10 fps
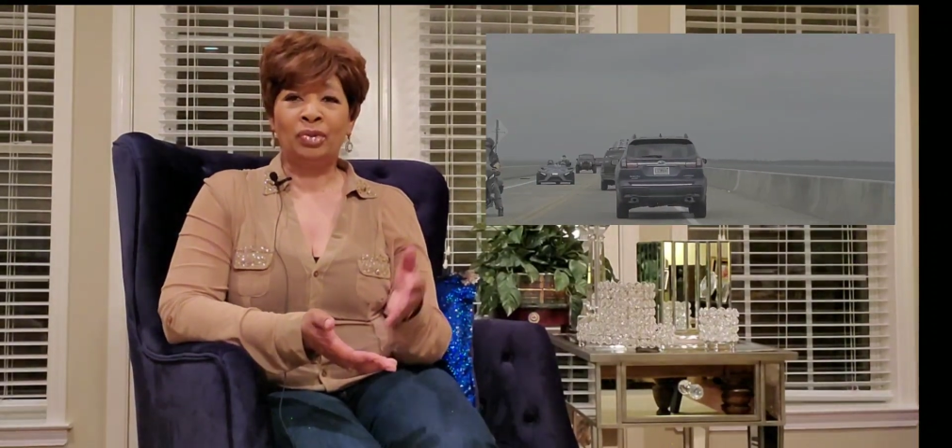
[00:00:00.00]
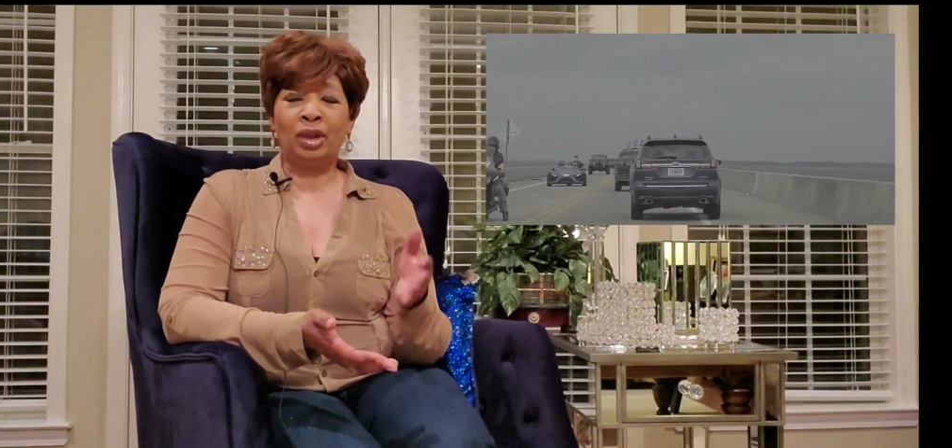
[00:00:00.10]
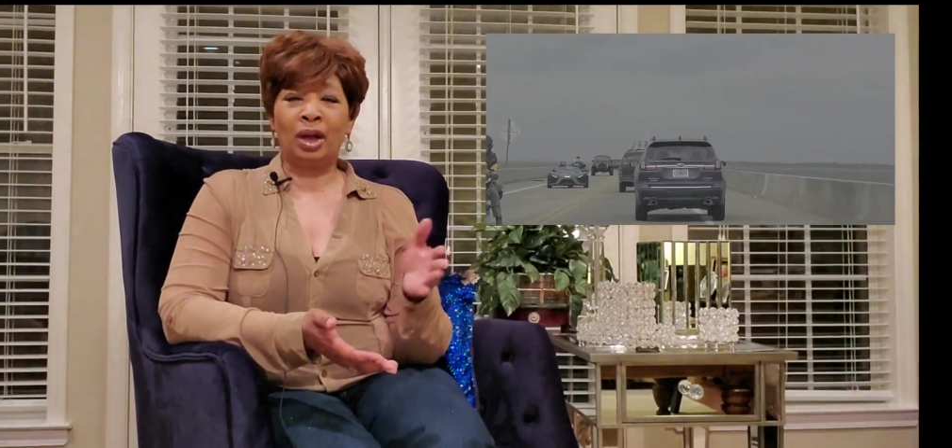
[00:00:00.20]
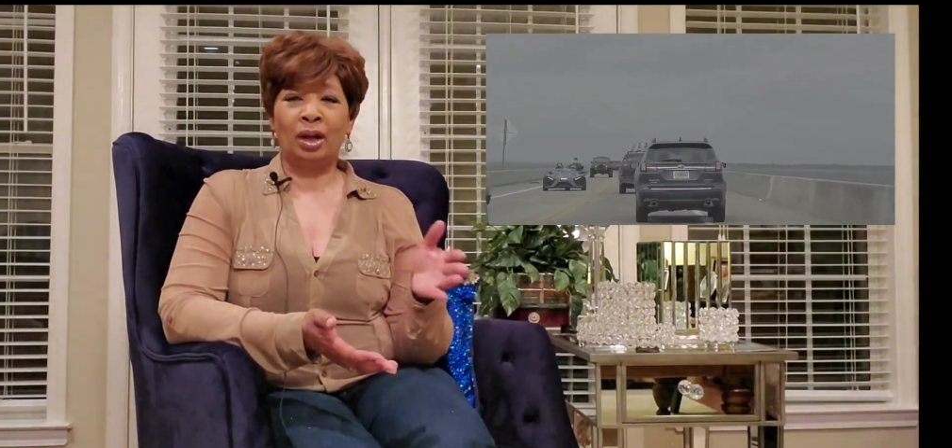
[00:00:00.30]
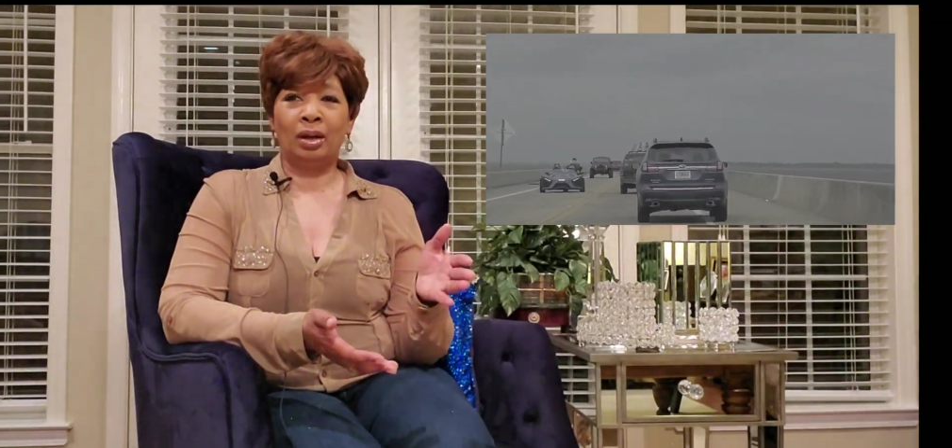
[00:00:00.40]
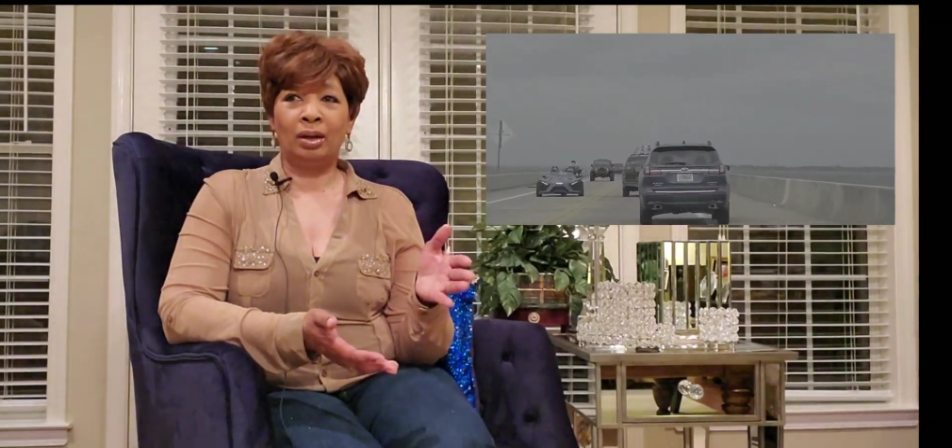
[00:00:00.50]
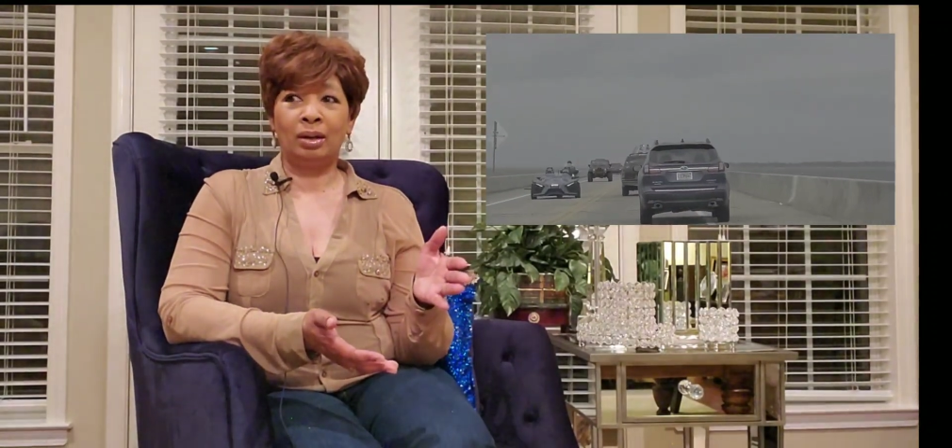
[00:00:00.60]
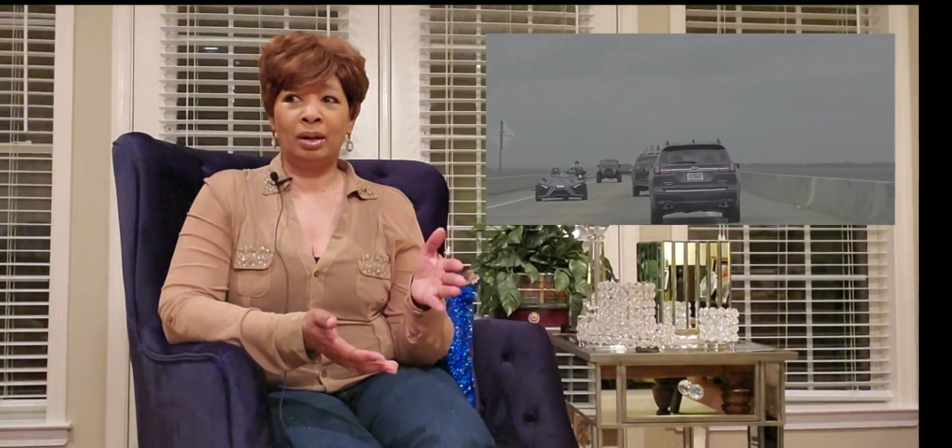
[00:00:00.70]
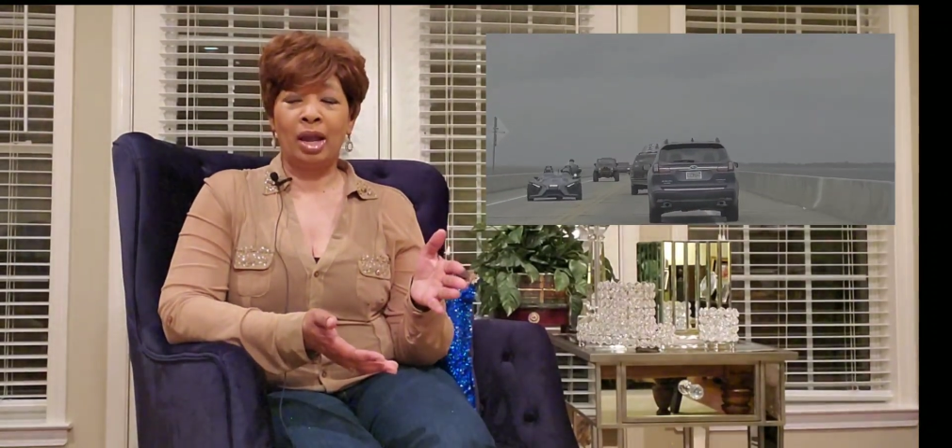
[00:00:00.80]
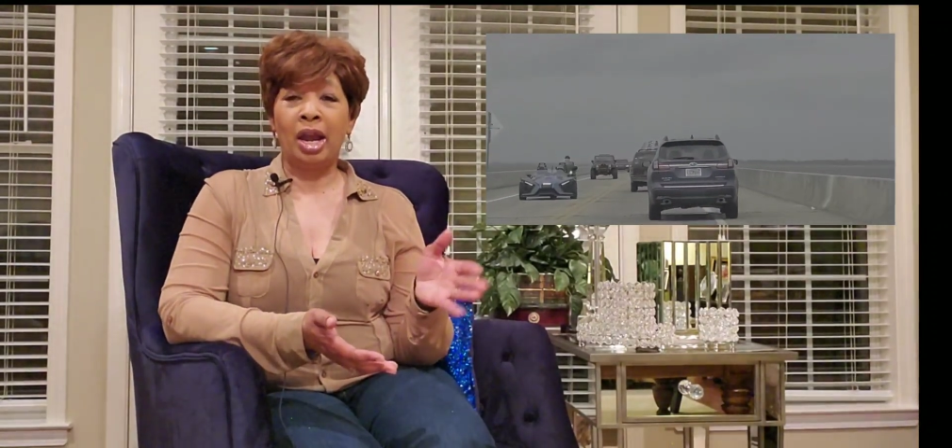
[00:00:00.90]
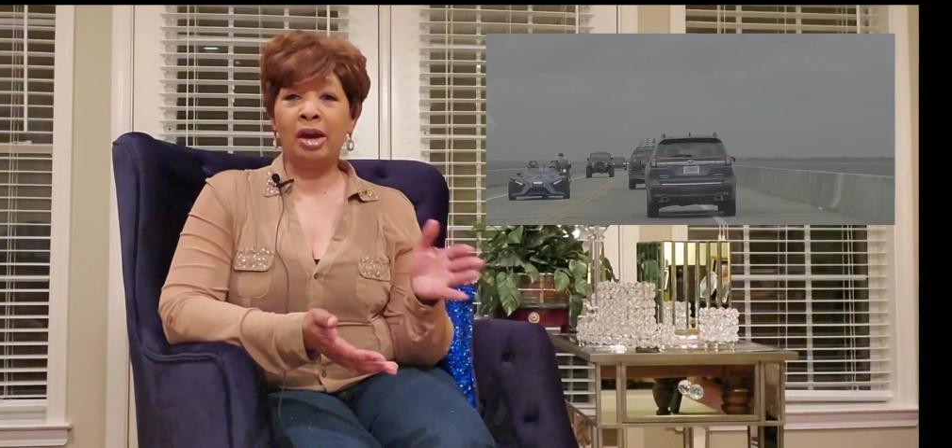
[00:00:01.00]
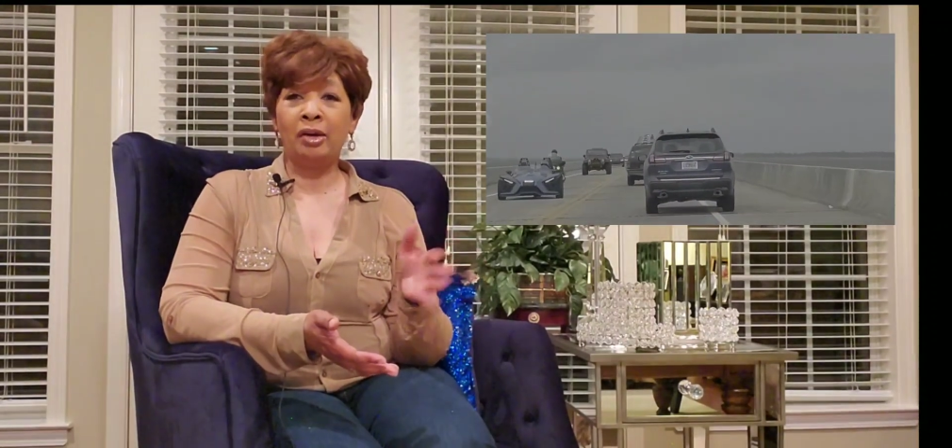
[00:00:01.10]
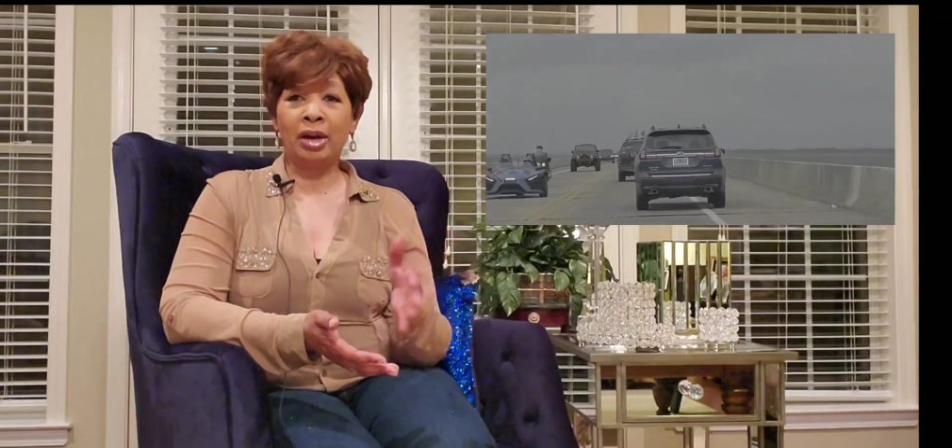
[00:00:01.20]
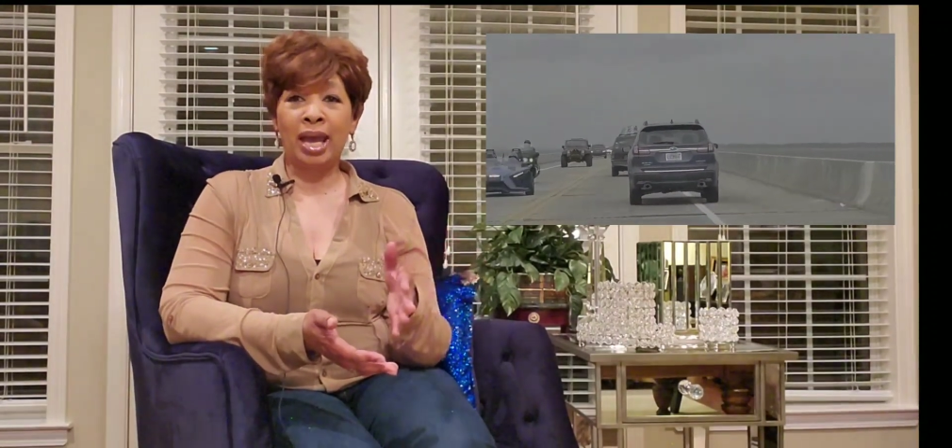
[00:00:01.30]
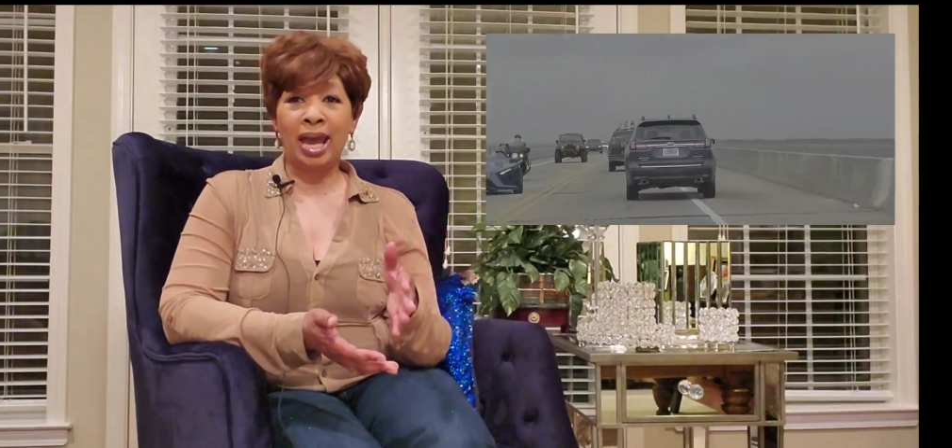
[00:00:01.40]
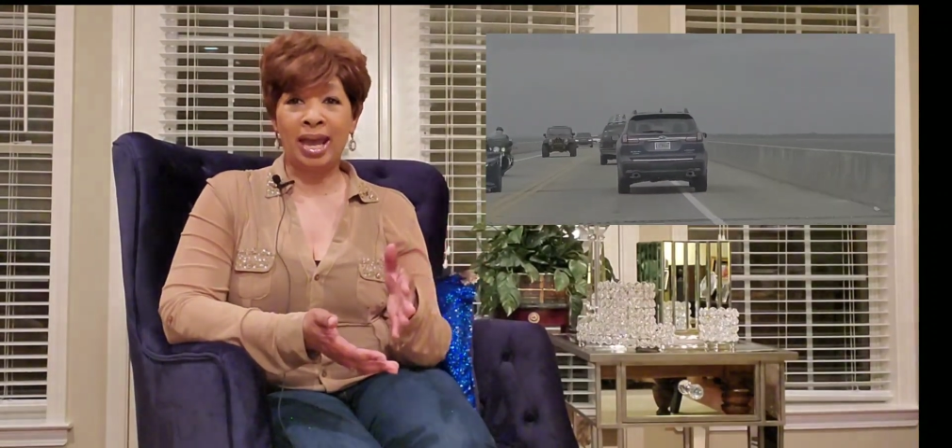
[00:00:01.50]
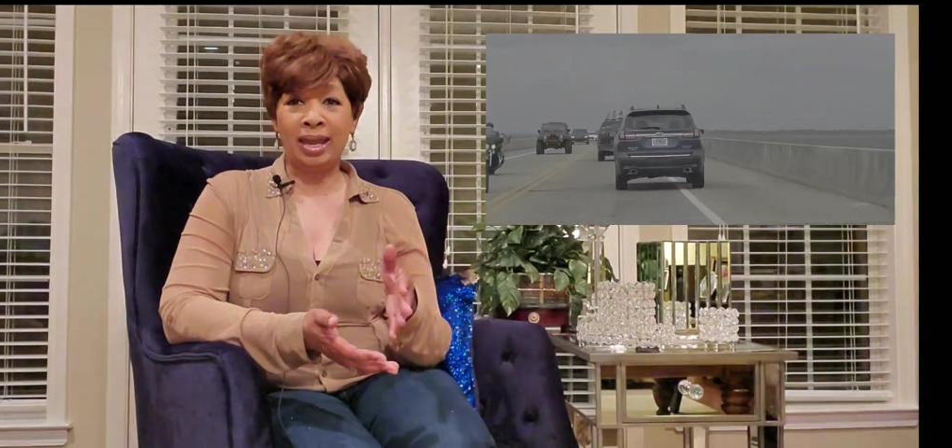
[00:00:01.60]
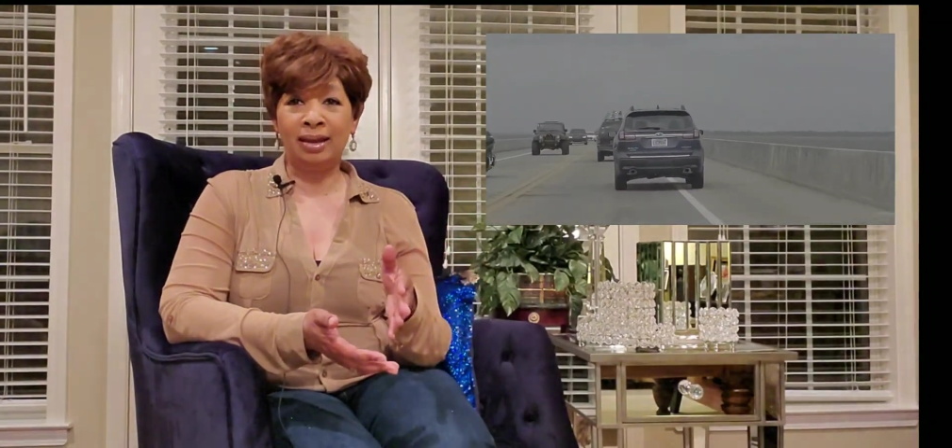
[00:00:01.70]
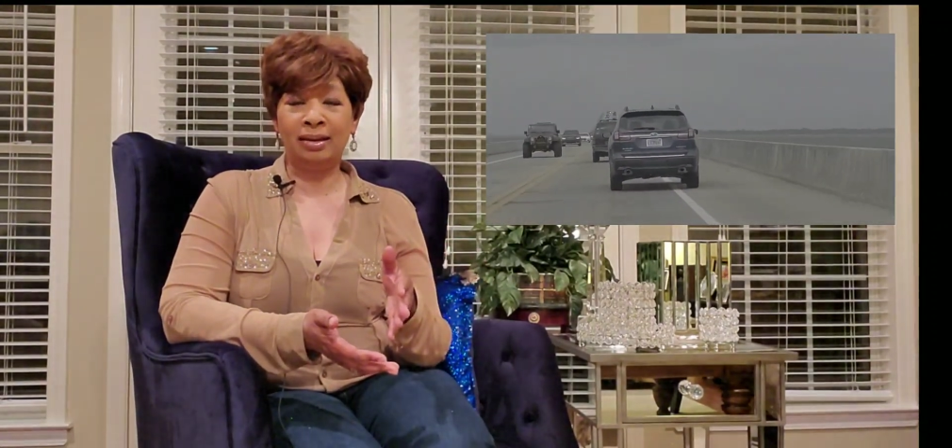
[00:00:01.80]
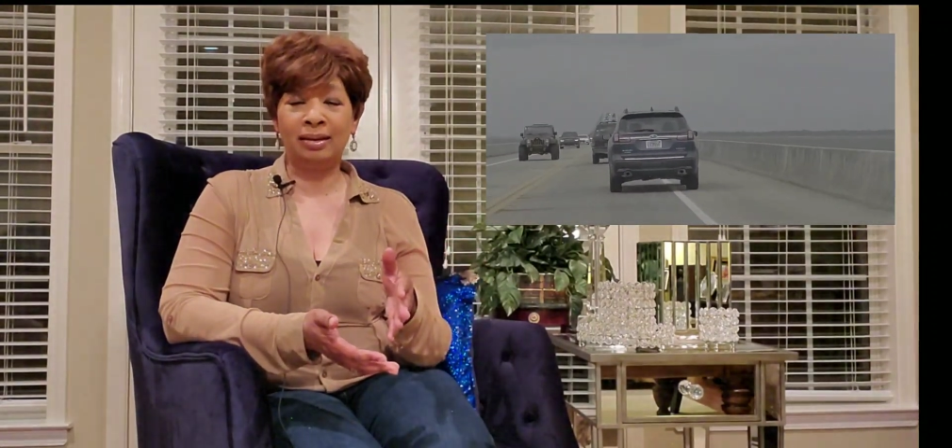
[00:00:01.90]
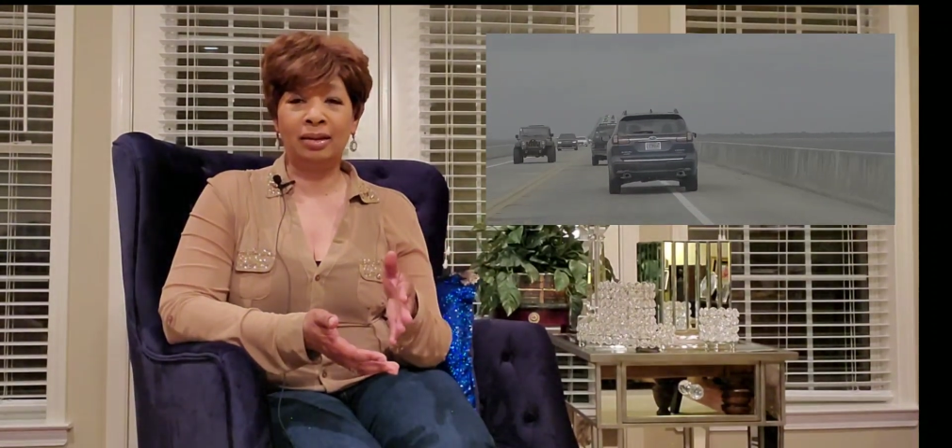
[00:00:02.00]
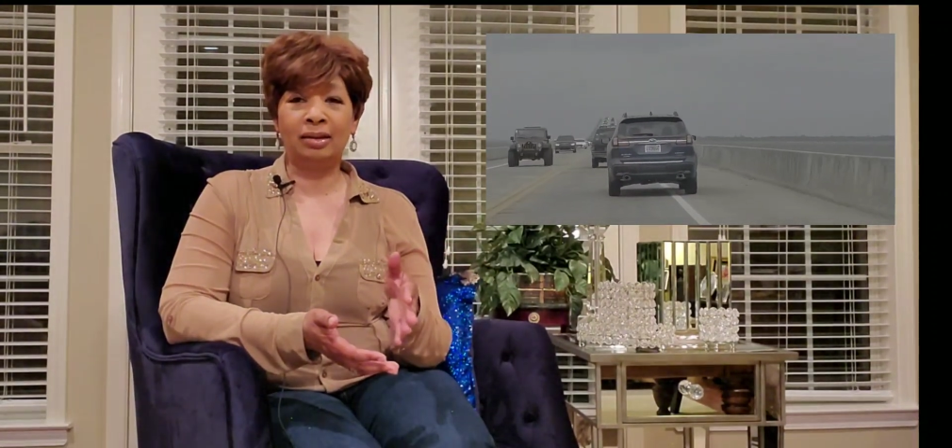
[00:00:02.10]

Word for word: the uh, hurricane,